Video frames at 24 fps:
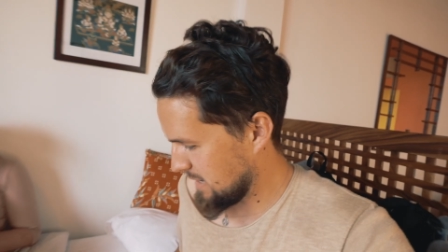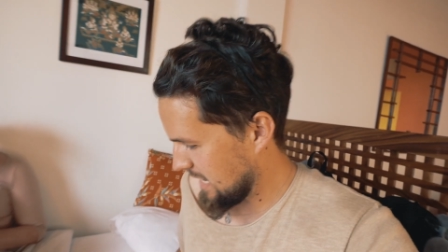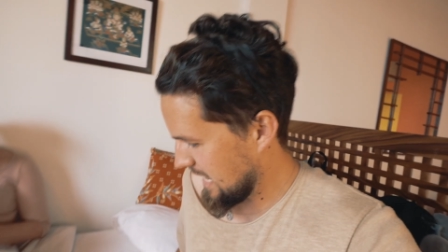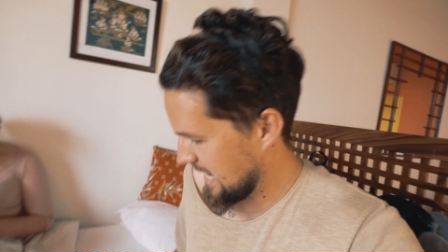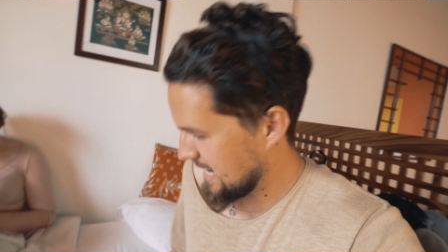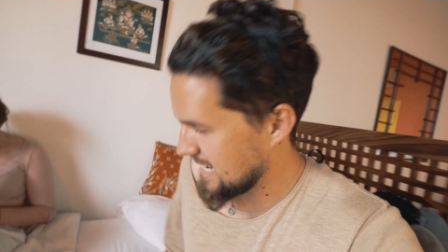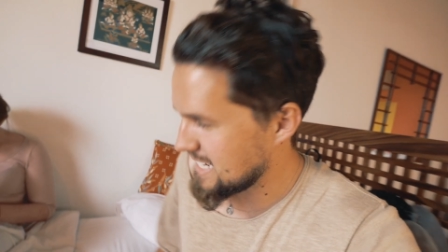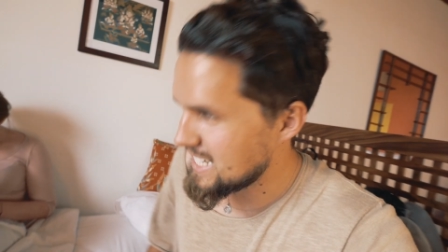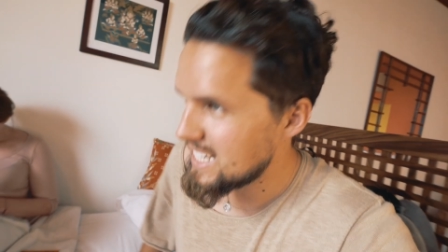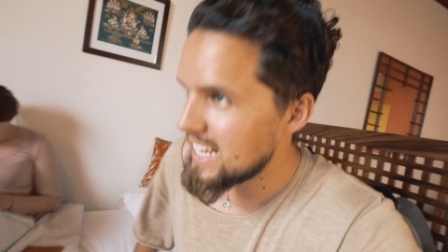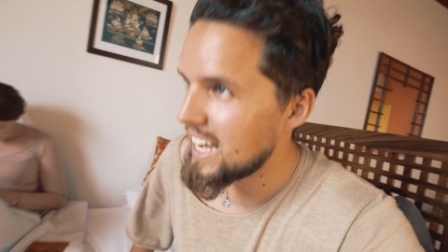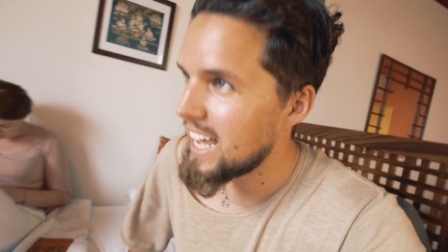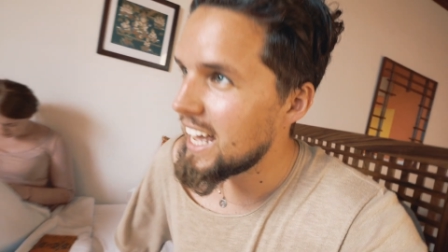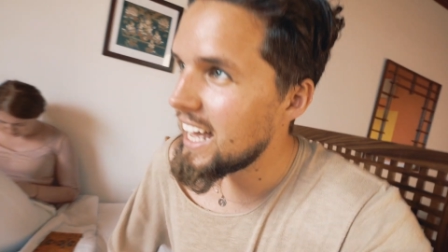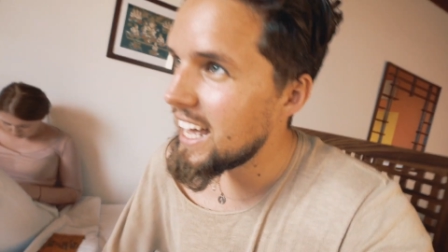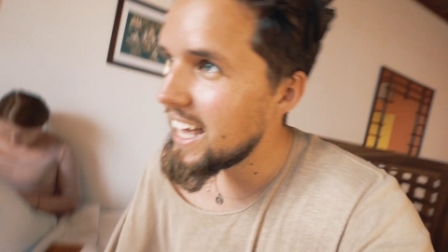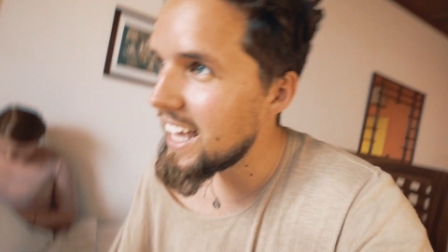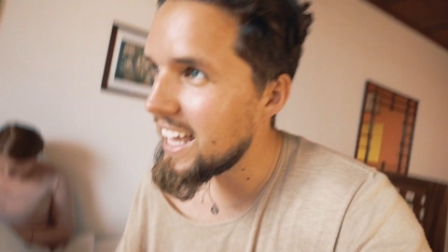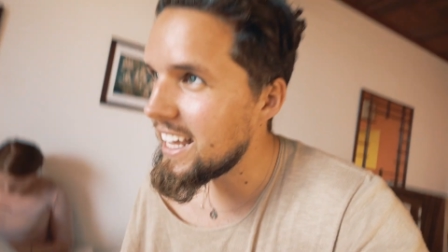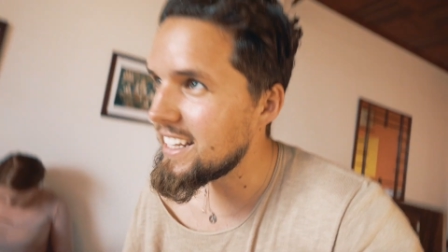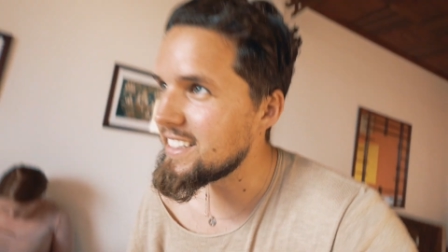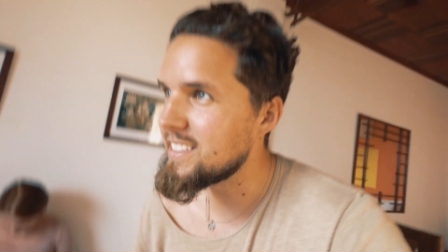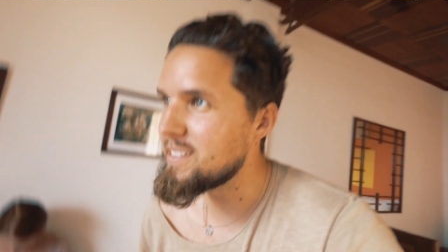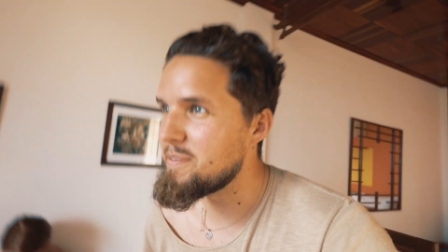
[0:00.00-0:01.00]
place
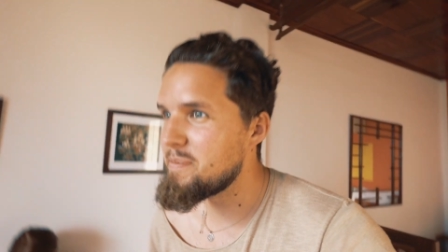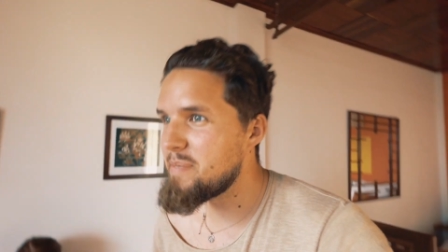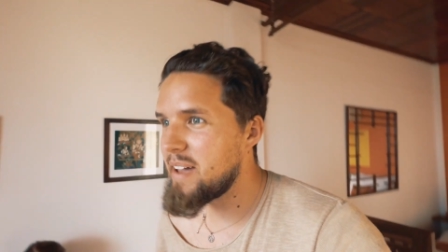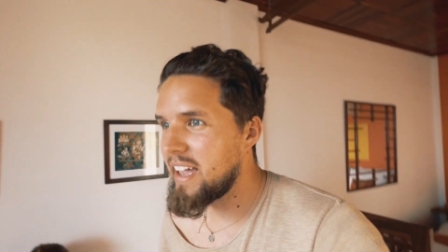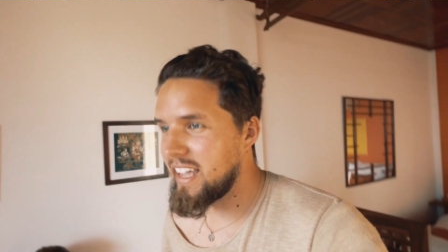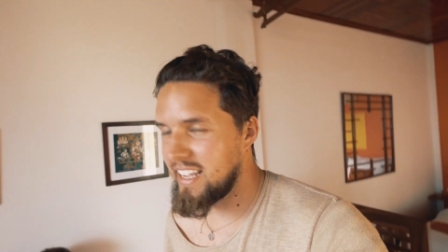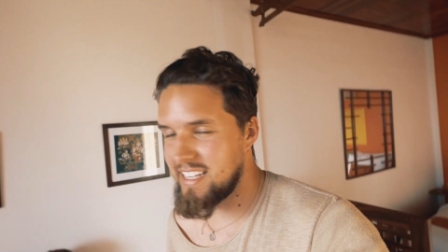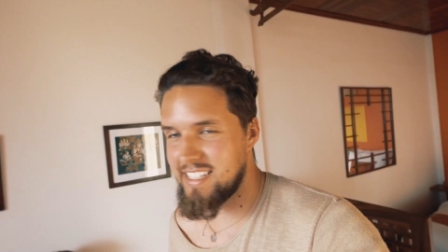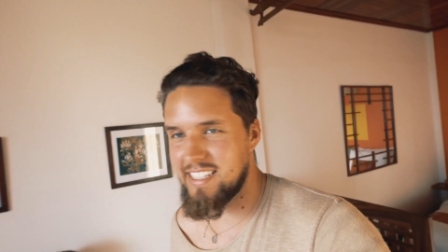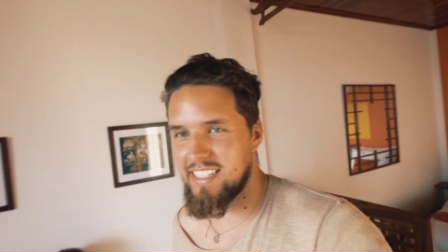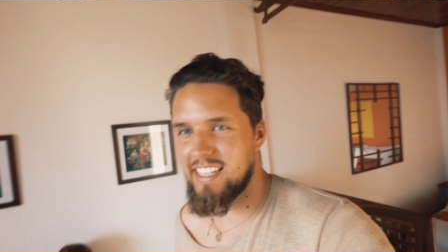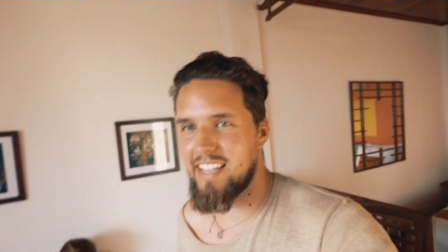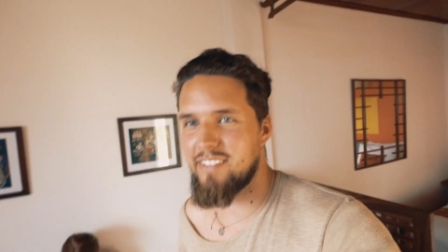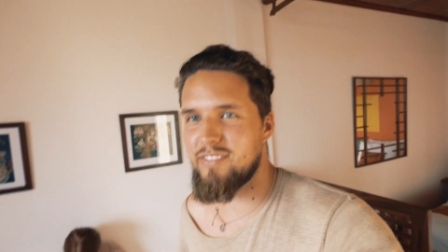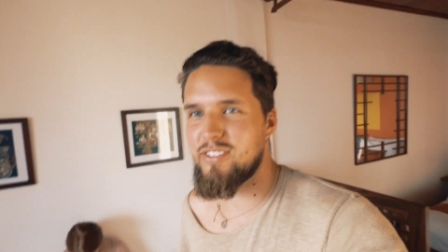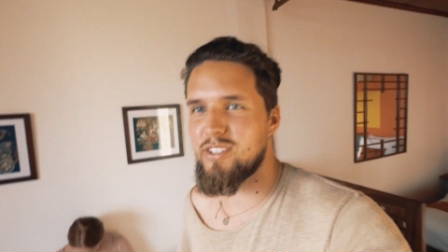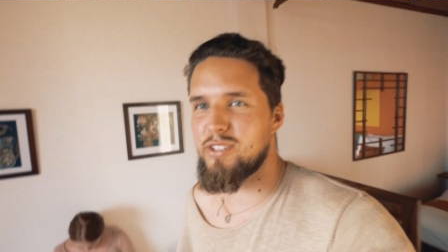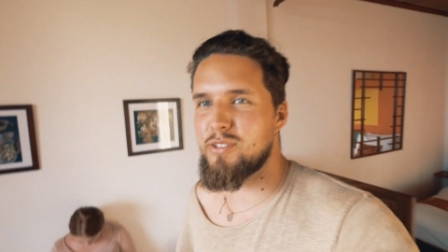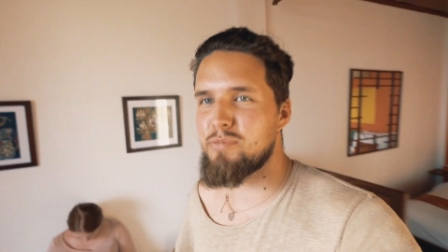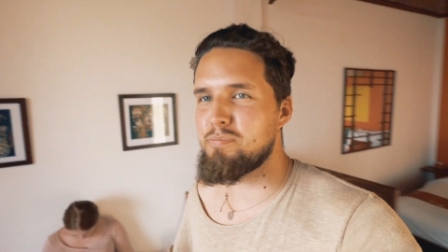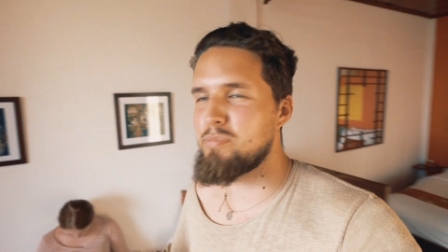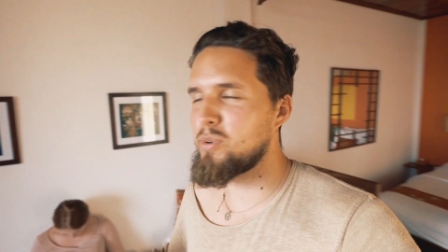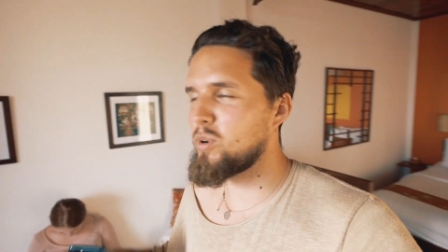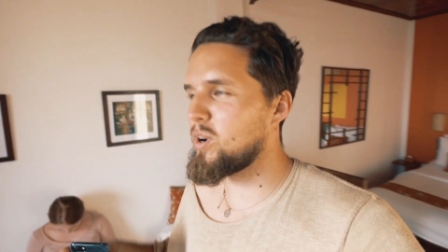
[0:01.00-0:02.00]
is amazing. They've
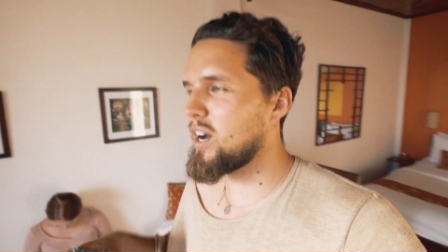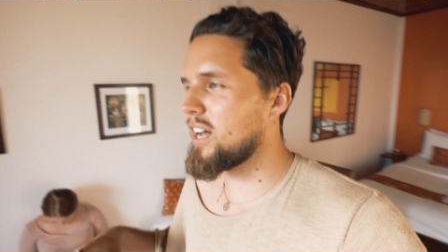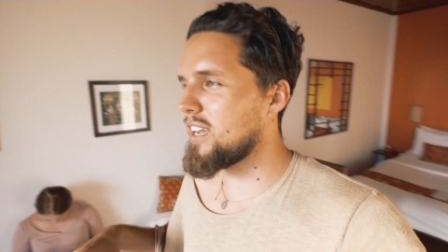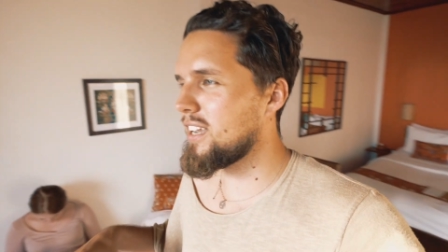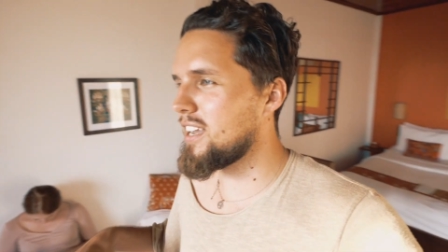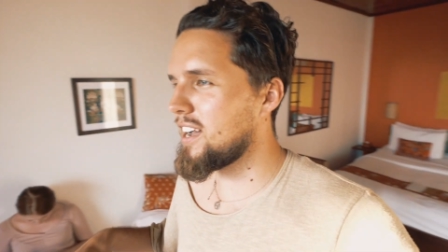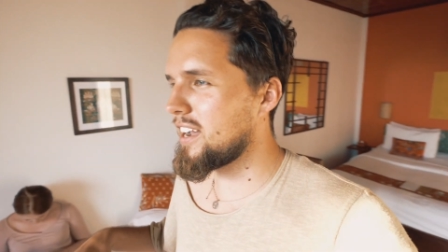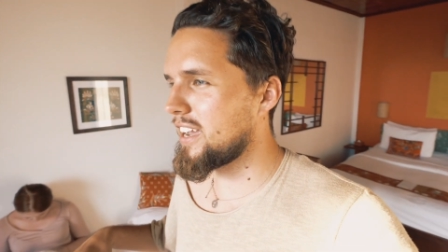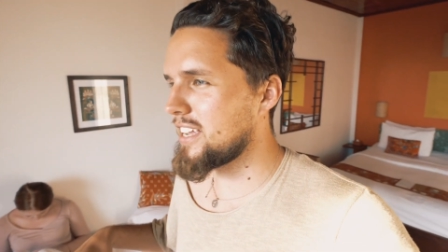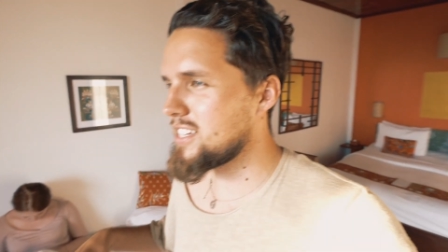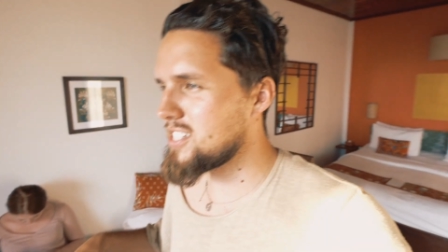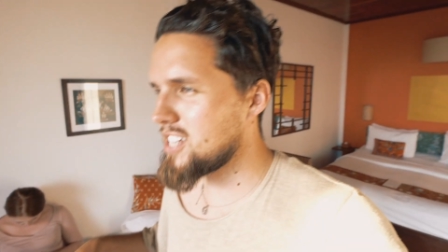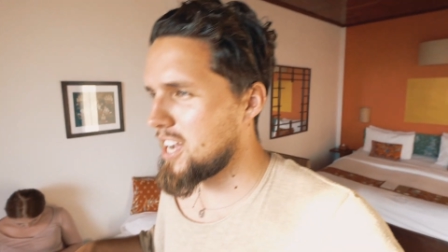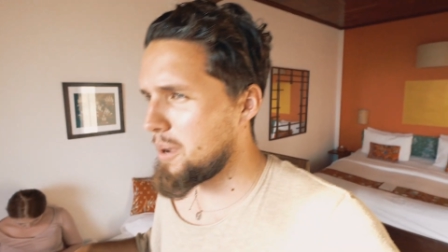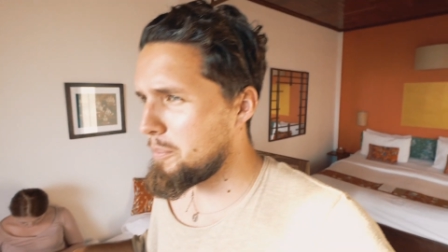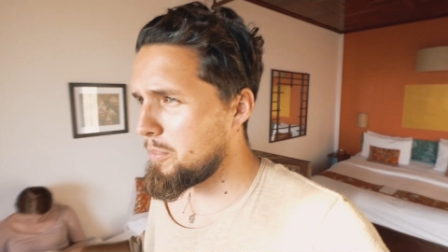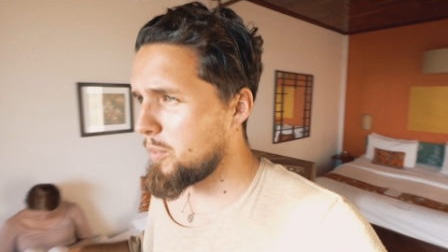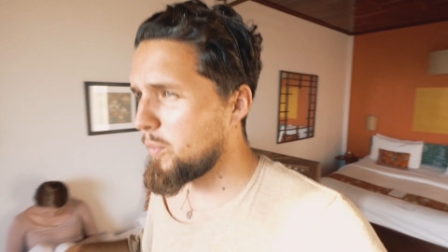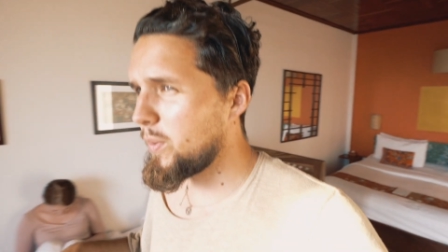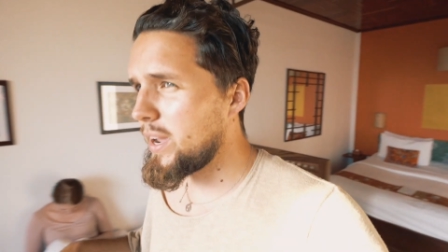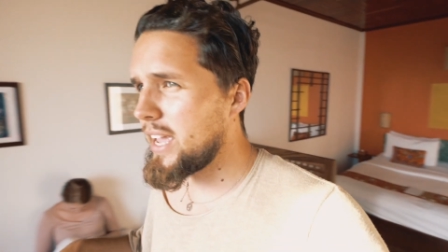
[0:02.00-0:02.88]
just brought our luggage up.